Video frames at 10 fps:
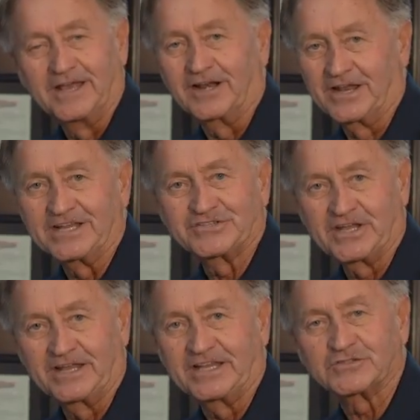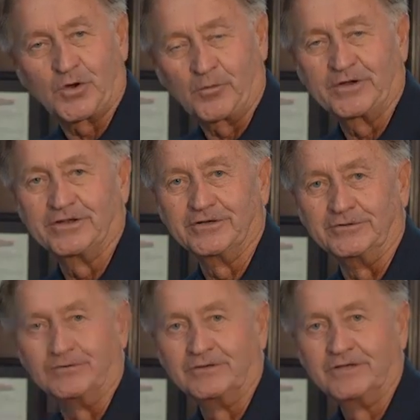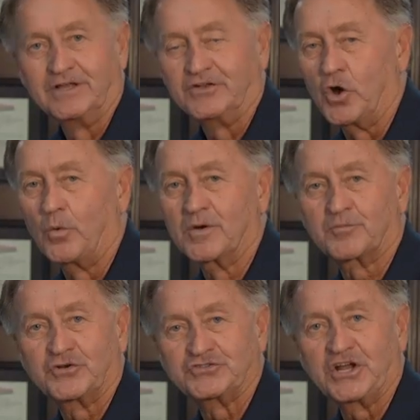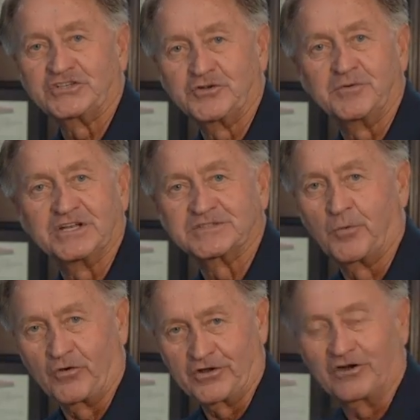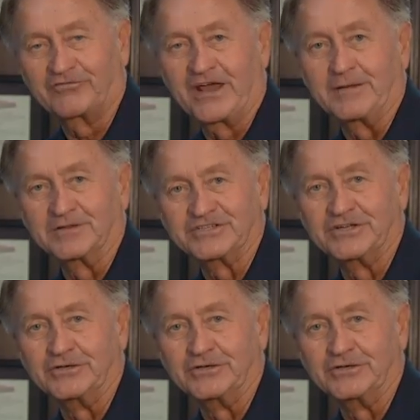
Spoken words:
At Glen Sane, that's what we do. No one appreciates your business more than our families